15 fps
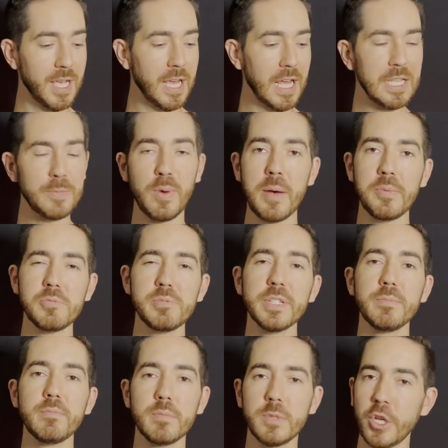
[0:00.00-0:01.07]
It's
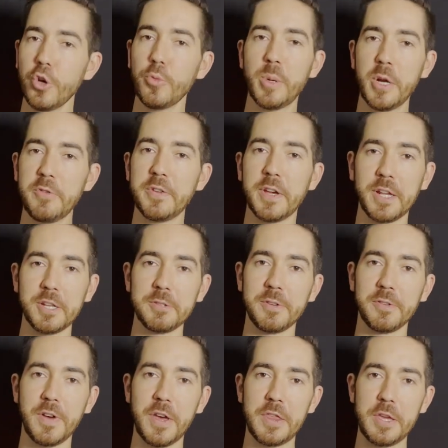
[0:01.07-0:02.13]
probably too perfect
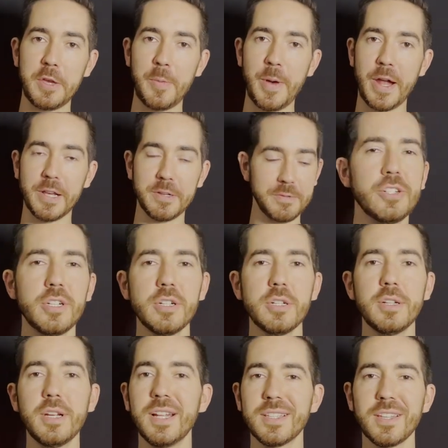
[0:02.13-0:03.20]
if I think about it.
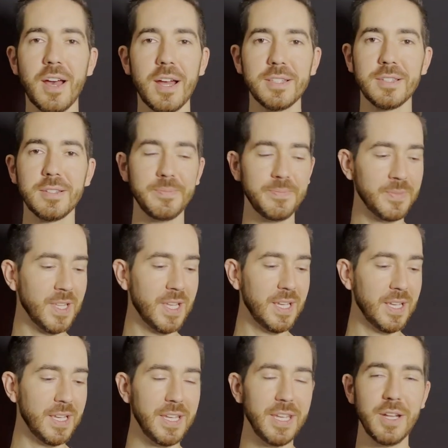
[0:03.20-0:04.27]
Sure, it's got some,
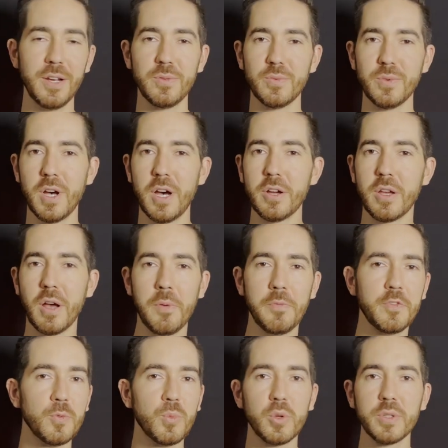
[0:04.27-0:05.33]

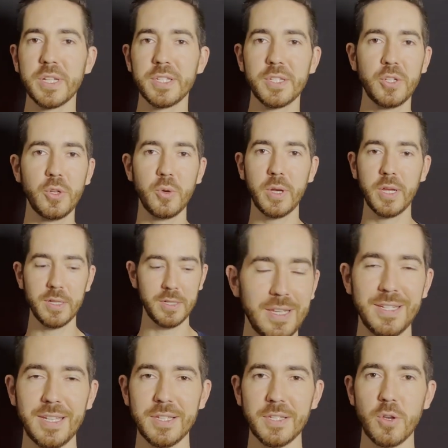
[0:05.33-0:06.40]
uncomfortableness to it.
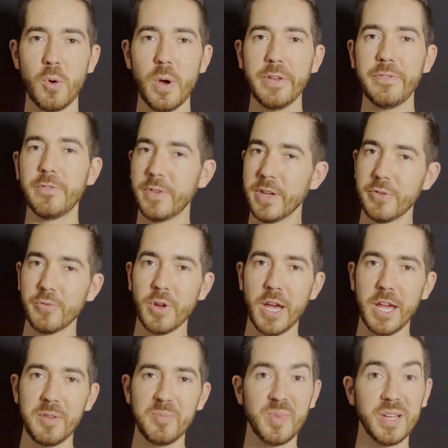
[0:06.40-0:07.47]
It doesn't quite fit
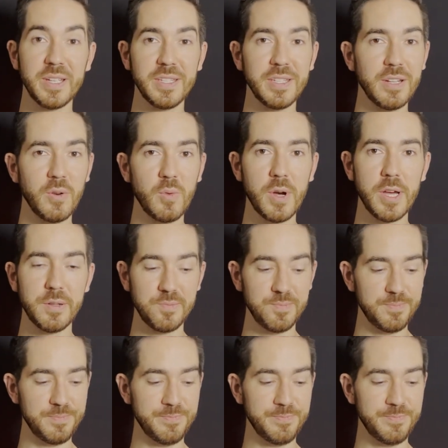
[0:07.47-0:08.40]
right, but you know what?